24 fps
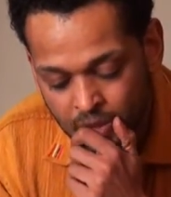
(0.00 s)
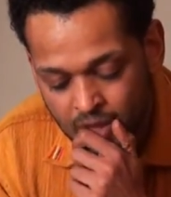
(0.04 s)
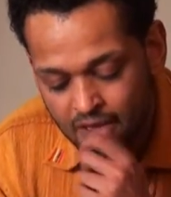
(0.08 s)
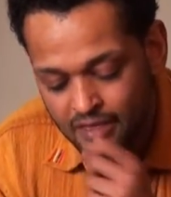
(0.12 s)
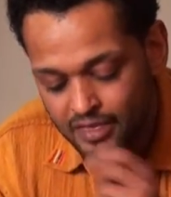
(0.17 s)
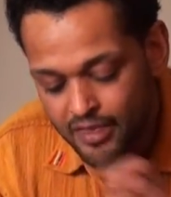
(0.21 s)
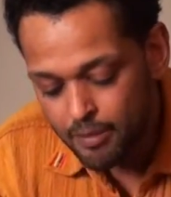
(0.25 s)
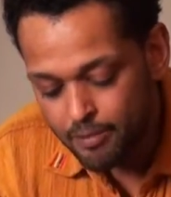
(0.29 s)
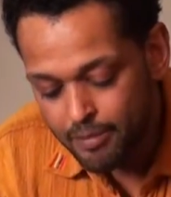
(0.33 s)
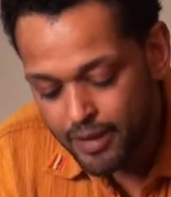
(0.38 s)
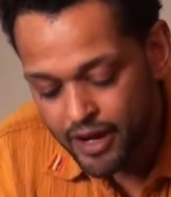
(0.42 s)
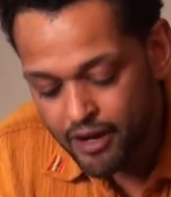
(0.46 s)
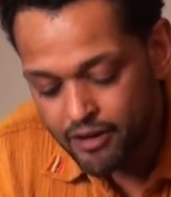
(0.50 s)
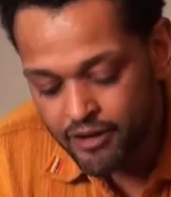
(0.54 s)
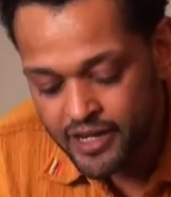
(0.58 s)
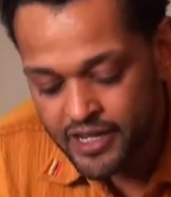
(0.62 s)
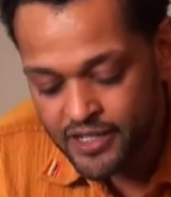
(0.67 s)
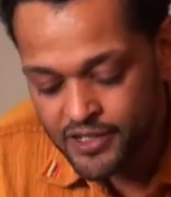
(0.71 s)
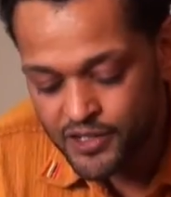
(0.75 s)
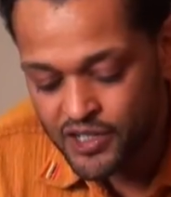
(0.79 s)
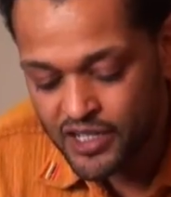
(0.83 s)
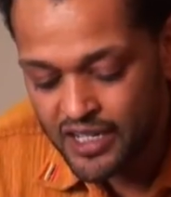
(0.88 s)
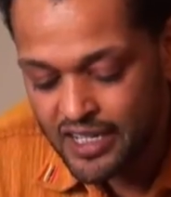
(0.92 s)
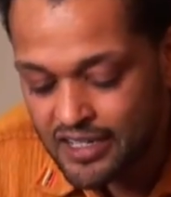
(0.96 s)
The
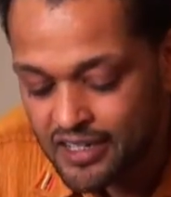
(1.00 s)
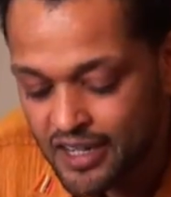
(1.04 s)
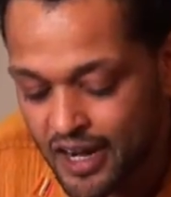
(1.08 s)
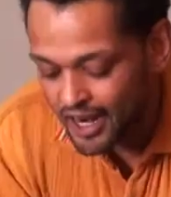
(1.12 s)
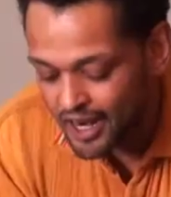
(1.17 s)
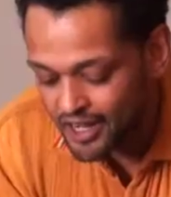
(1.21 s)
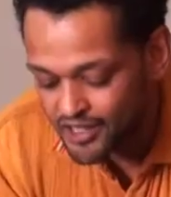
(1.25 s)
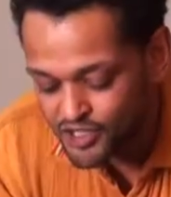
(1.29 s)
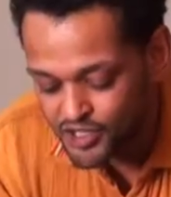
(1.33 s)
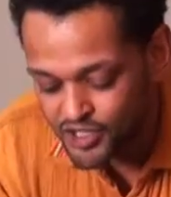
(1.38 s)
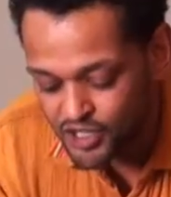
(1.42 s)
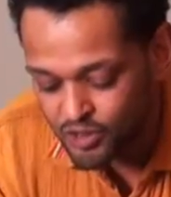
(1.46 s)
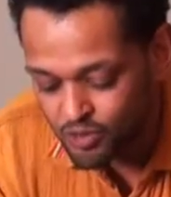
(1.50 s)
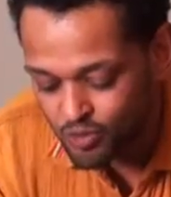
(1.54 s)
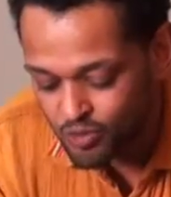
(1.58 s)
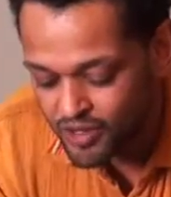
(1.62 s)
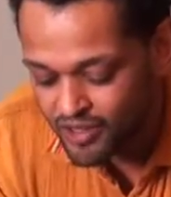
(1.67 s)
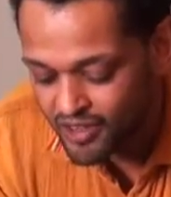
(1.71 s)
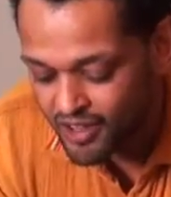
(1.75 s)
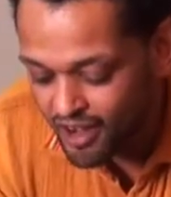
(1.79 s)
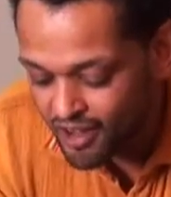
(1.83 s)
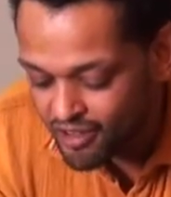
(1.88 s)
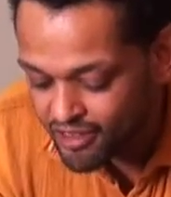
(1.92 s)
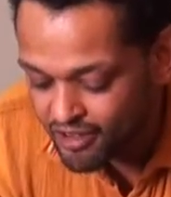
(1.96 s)
Marys, in concert with
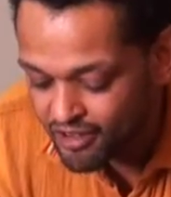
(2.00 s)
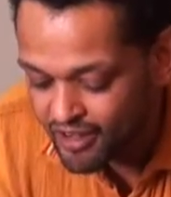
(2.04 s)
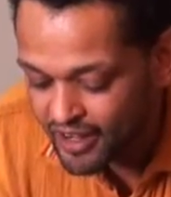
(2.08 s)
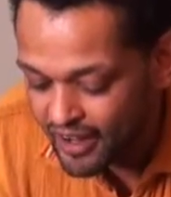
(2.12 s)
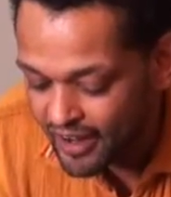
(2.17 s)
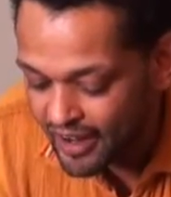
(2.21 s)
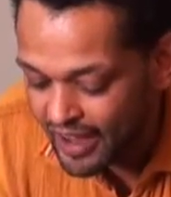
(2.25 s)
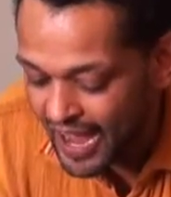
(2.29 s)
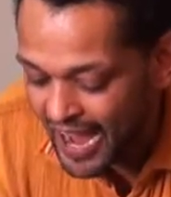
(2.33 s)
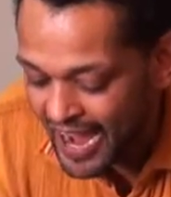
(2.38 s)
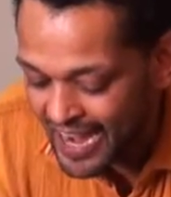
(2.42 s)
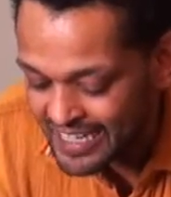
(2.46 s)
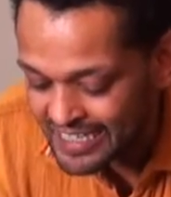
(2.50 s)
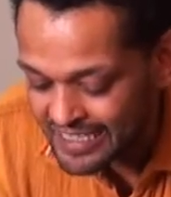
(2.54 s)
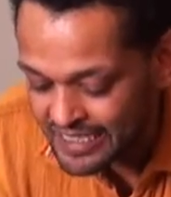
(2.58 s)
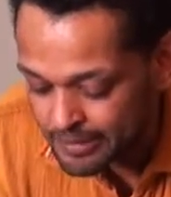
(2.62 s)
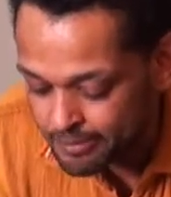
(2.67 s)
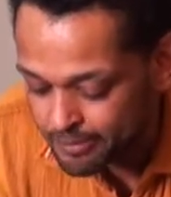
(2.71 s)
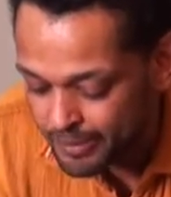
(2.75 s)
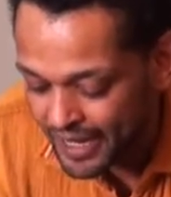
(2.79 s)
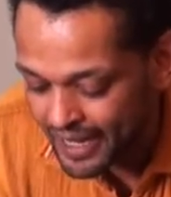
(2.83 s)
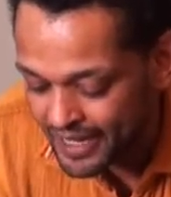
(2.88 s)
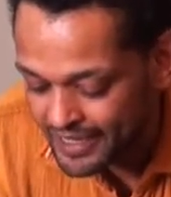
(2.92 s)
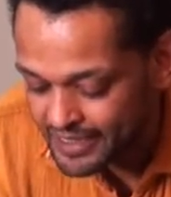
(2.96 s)
other ACT UP
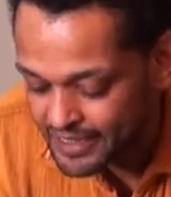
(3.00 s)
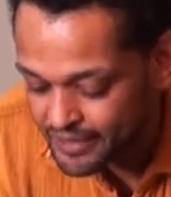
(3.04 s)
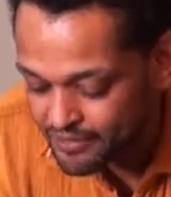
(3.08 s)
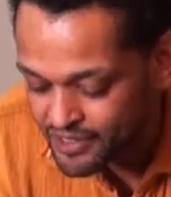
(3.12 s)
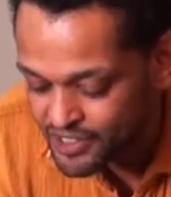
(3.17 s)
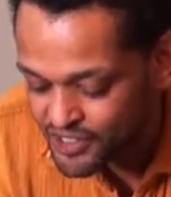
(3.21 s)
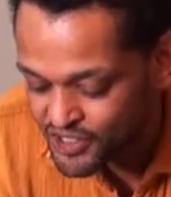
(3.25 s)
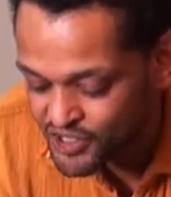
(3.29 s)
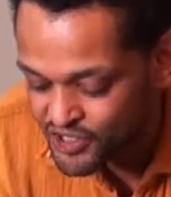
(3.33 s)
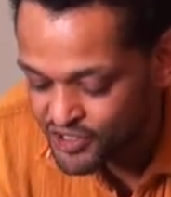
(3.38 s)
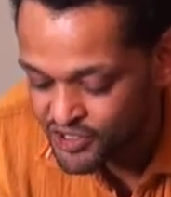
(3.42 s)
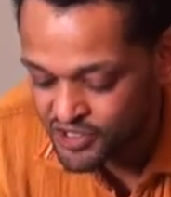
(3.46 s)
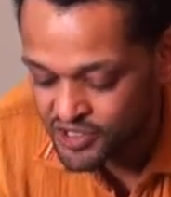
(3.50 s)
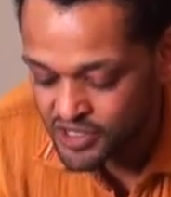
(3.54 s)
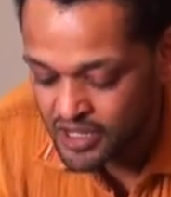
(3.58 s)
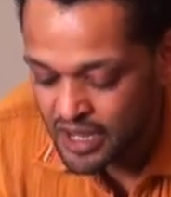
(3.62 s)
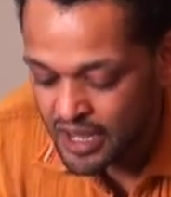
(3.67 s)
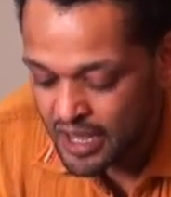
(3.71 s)
activists,